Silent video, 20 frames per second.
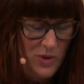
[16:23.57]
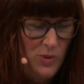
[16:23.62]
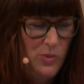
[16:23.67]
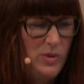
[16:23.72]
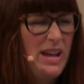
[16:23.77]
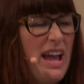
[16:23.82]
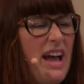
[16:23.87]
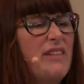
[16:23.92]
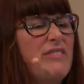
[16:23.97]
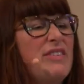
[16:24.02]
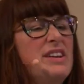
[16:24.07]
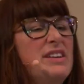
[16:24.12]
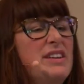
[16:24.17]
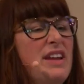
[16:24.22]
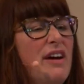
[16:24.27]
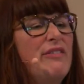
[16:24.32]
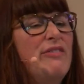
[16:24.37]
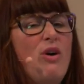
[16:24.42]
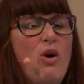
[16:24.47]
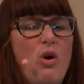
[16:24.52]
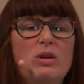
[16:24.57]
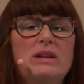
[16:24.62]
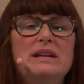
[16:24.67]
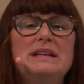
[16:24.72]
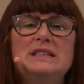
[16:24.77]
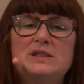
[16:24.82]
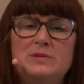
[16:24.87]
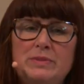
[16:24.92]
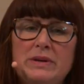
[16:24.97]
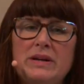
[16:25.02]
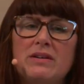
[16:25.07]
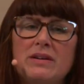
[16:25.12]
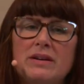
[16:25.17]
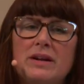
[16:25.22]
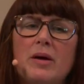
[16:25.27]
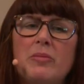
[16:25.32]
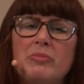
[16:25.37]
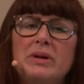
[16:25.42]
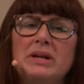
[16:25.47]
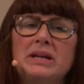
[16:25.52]
We have enough Holy Spirit
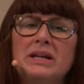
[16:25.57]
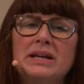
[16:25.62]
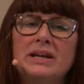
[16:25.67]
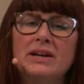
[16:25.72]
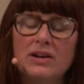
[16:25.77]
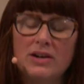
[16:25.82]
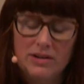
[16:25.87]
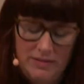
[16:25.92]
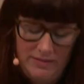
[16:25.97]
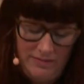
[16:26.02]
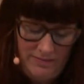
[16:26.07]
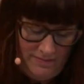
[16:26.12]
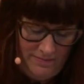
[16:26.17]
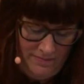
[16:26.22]
up in here.